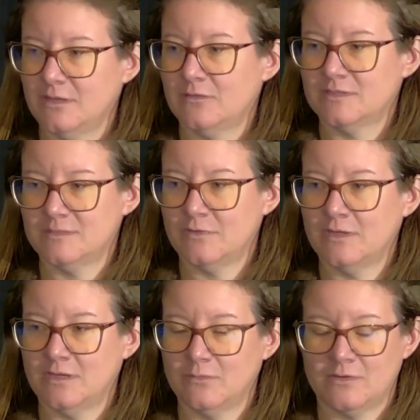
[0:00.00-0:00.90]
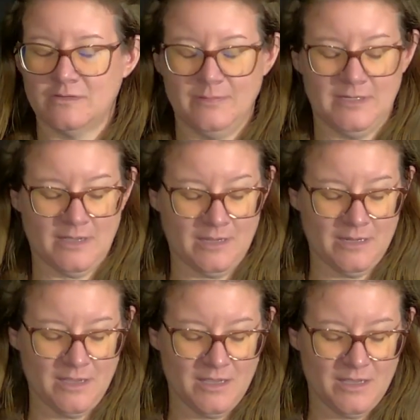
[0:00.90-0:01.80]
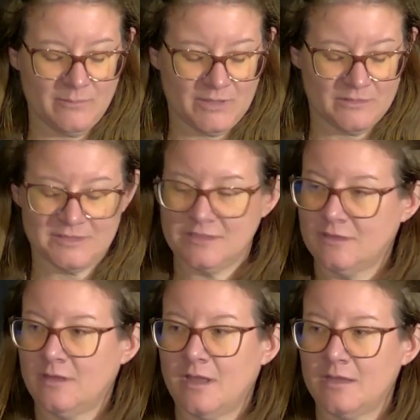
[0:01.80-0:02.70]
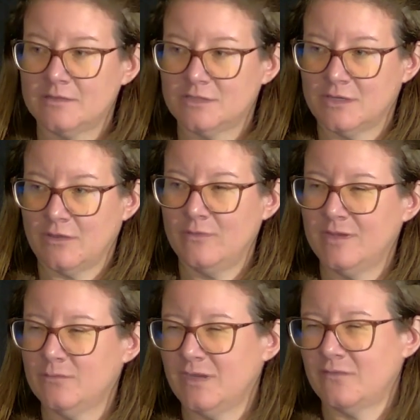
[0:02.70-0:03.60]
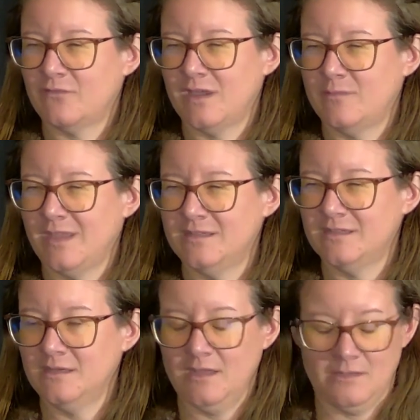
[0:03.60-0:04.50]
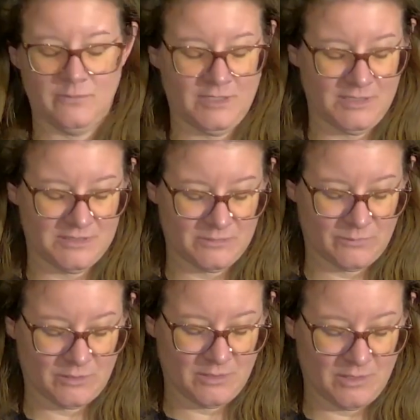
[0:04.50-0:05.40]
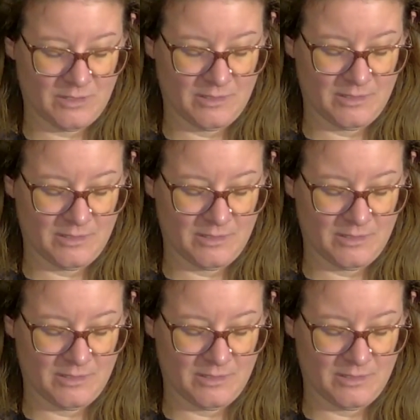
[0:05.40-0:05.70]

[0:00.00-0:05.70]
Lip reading: some really good work's being done, but there's still a lot to go, and we are fragmented, and we need to work on,